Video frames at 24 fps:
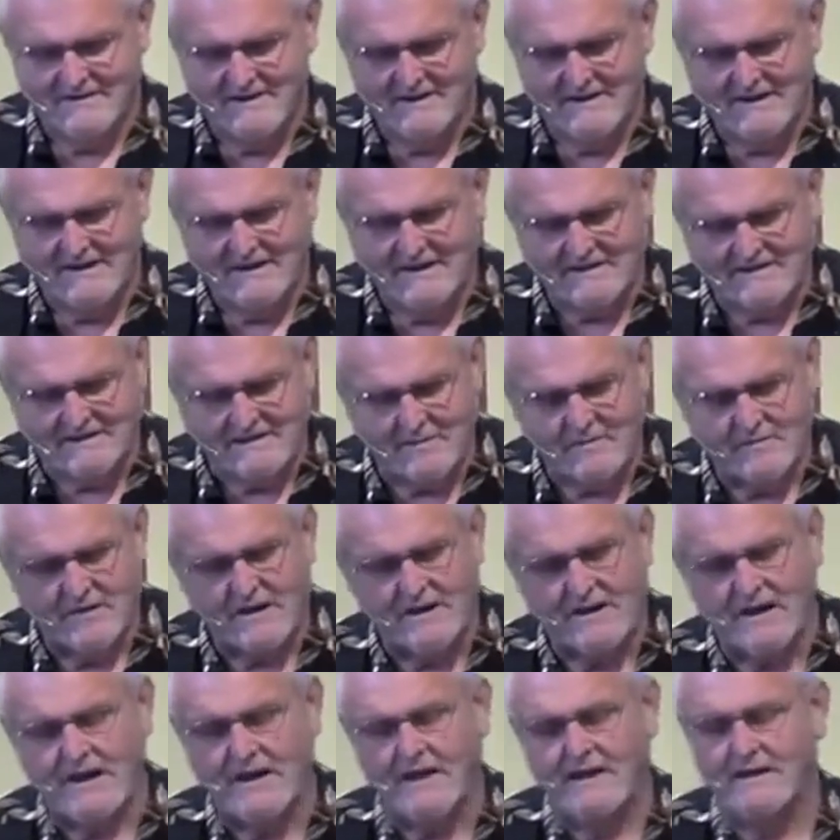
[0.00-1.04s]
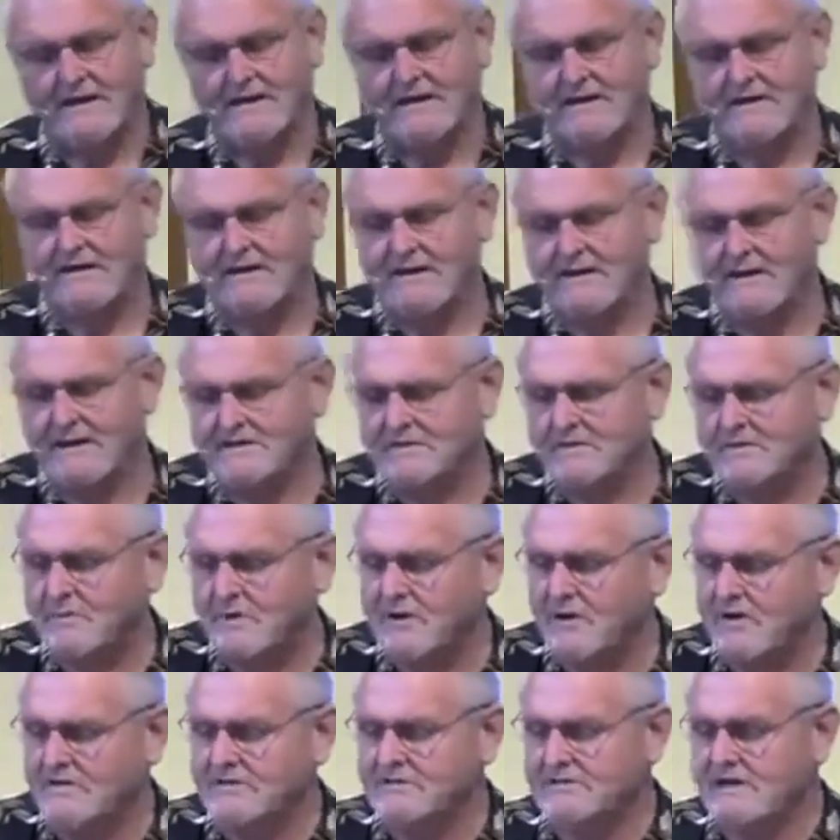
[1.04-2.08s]
And something I
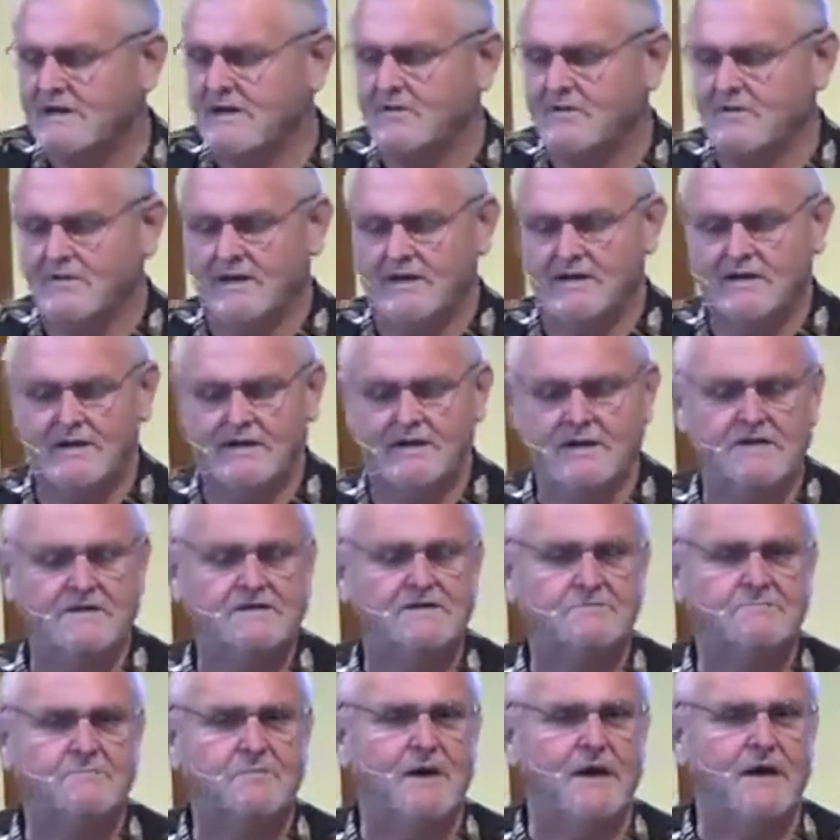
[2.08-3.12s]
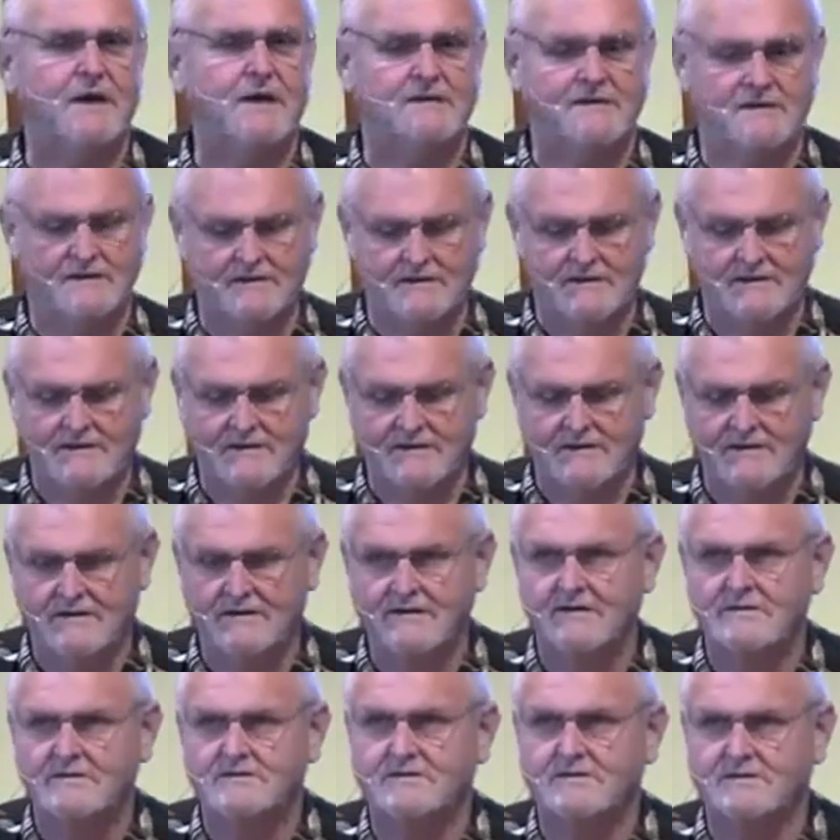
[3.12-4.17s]
experience now and then and expect
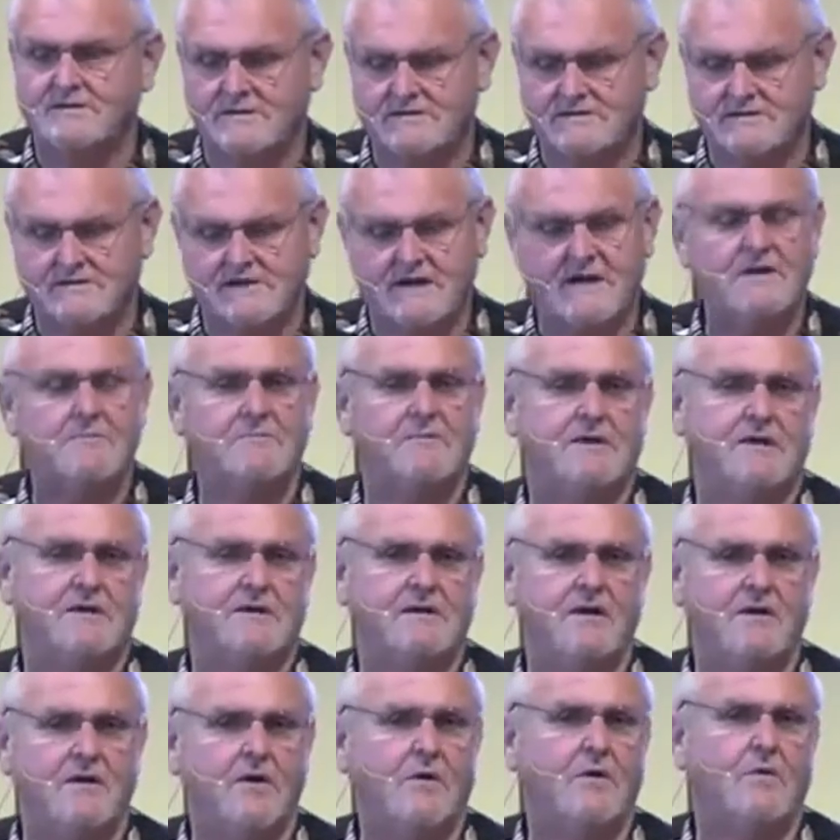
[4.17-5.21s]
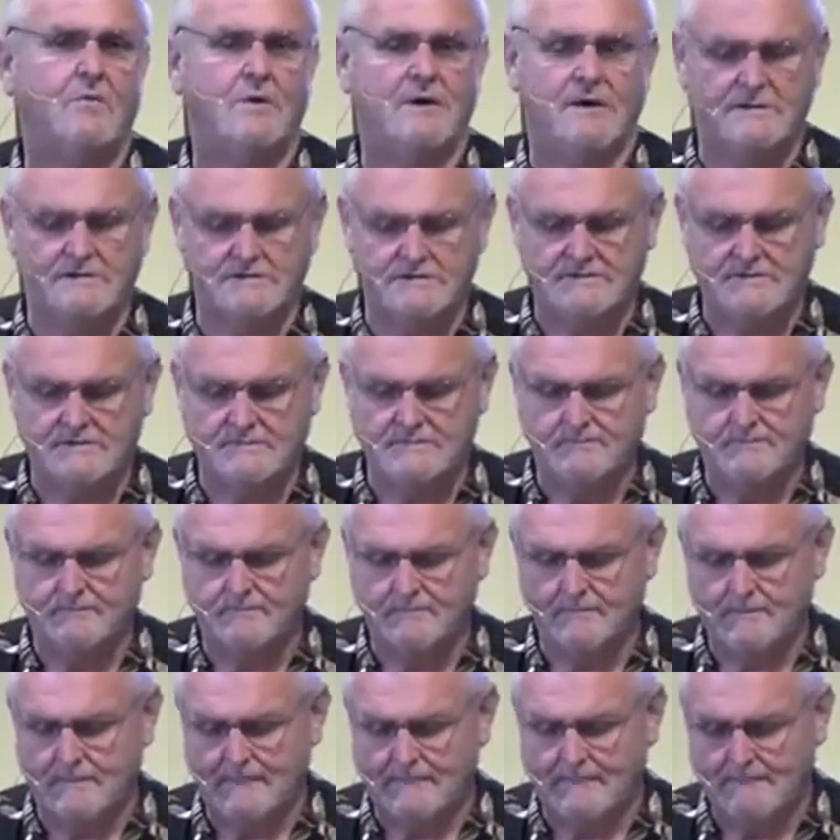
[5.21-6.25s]
to sustain me always.
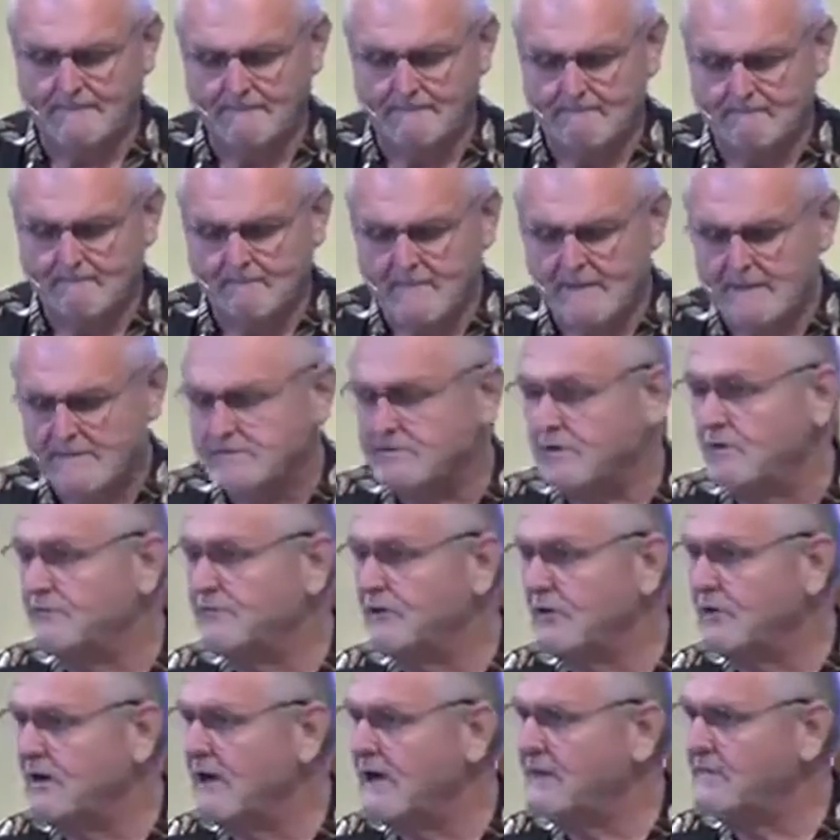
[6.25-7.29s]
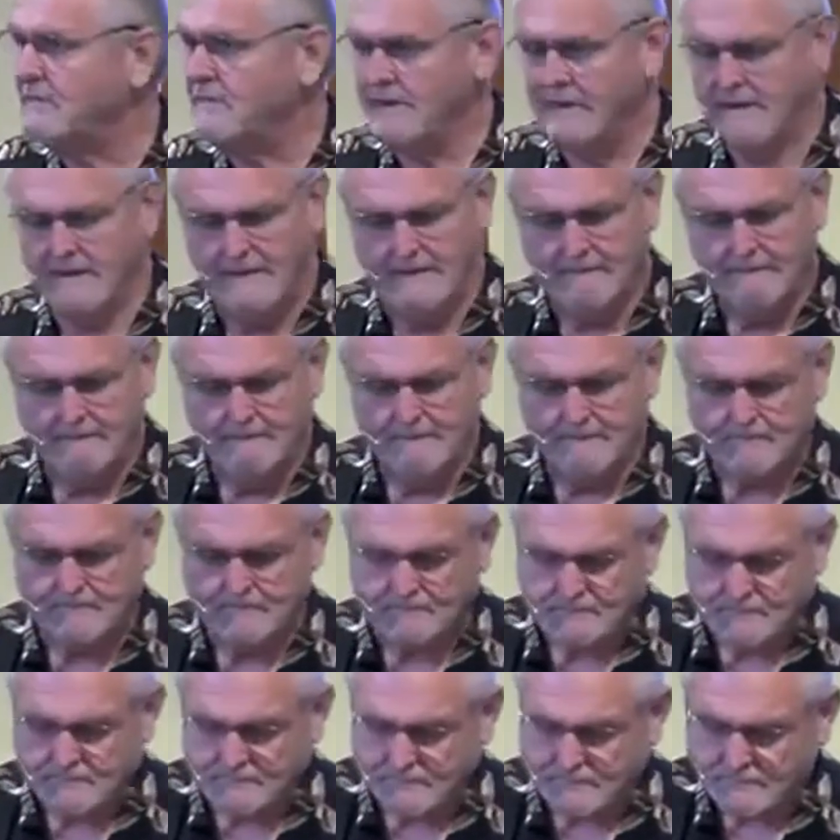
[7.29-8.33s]
So if you're like me
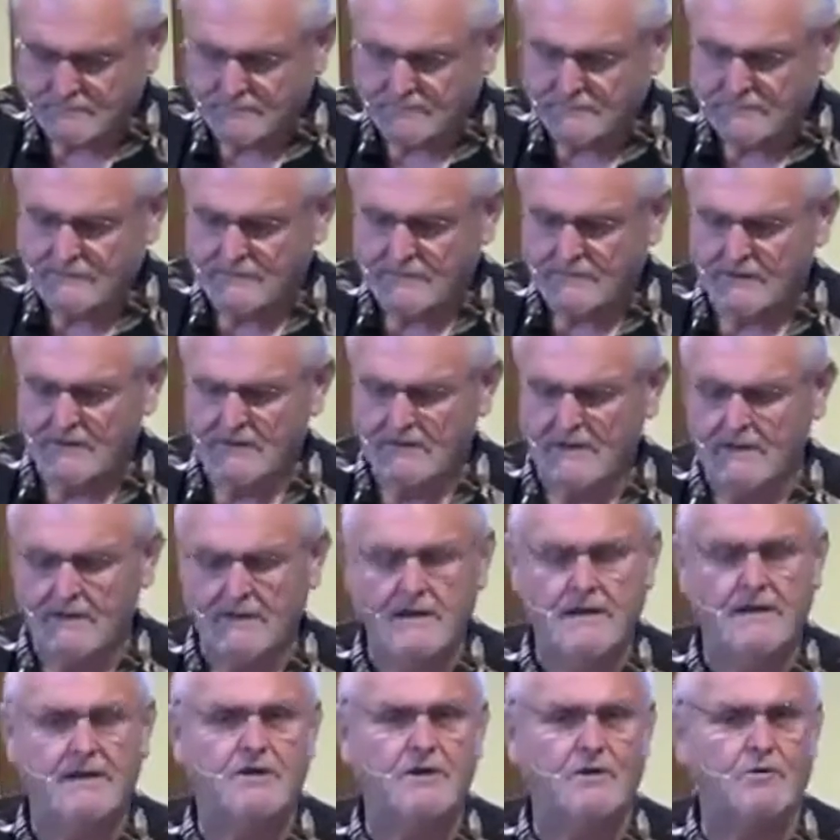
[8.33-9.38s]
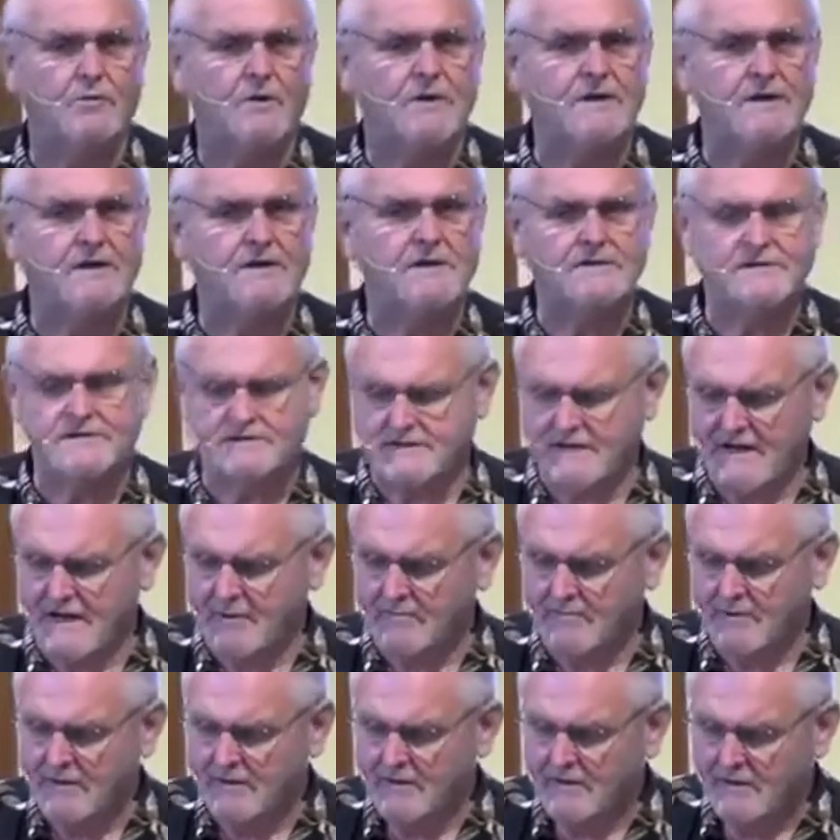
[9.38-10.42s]
and you're ready to stop
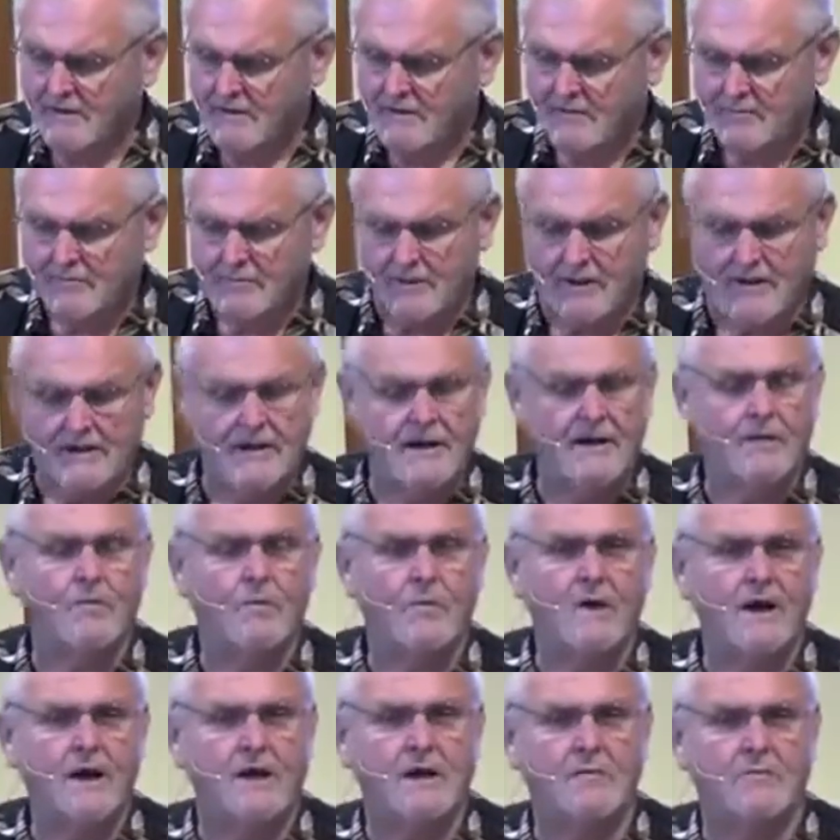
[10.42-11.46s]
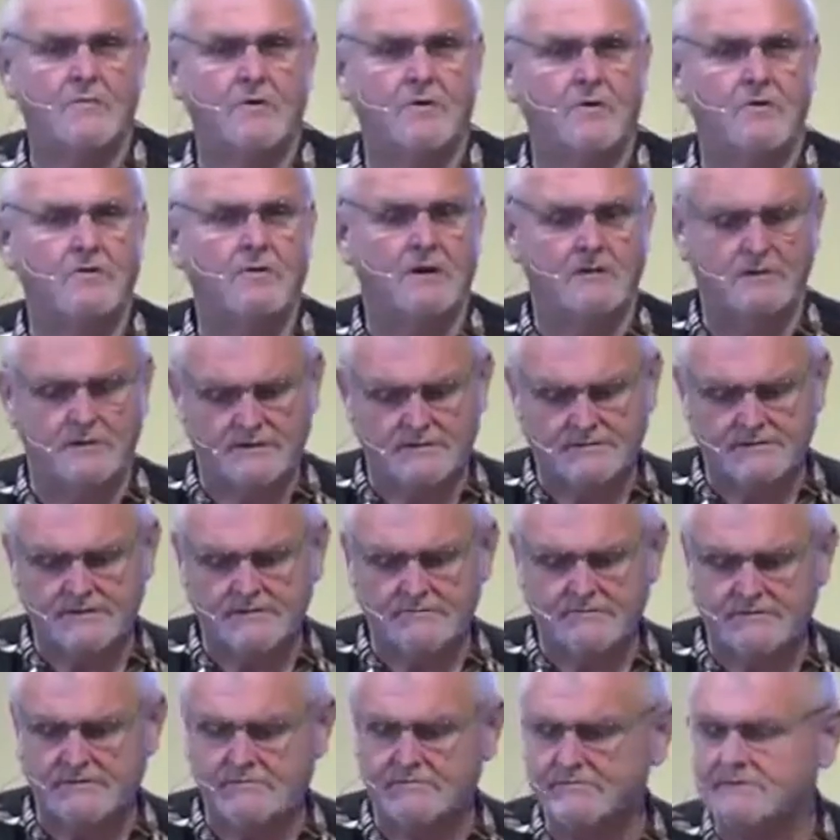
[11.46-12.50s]
playing whack-a-mole on the
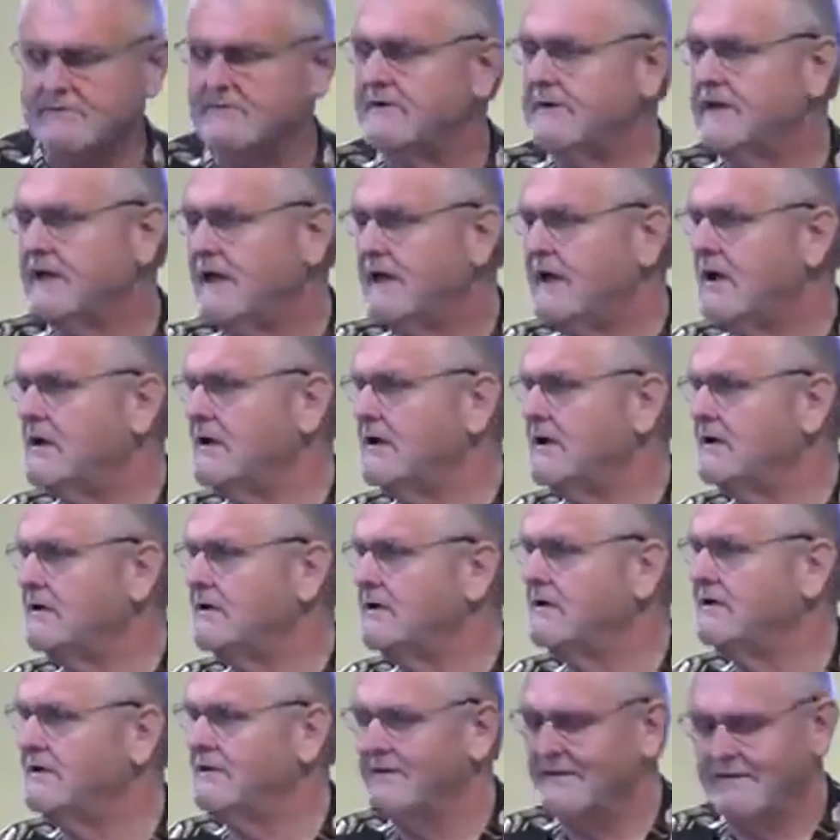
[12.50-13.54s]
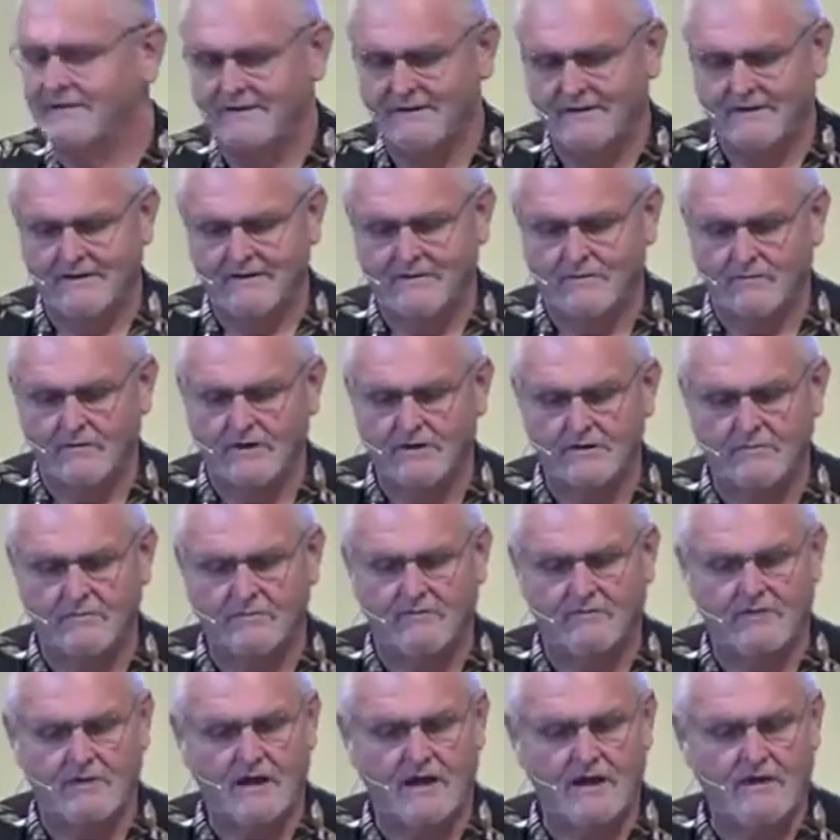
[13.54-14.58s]
symptoms of a chaotic rhythm of
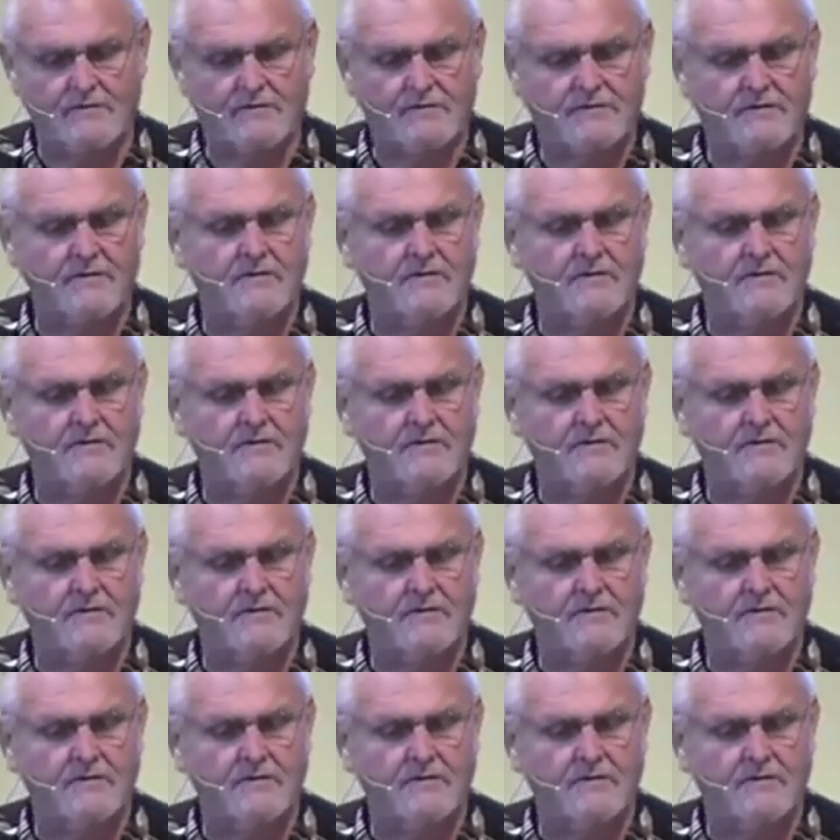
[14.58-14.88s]
life